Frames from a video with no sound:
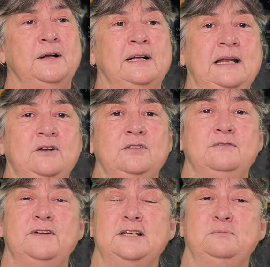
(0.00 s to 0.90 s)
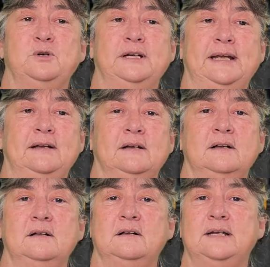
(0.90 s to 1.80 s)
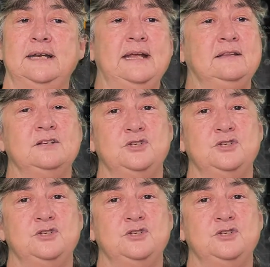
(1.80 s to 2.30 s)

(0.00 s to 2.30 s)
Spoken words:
click on the Facebook link, connect the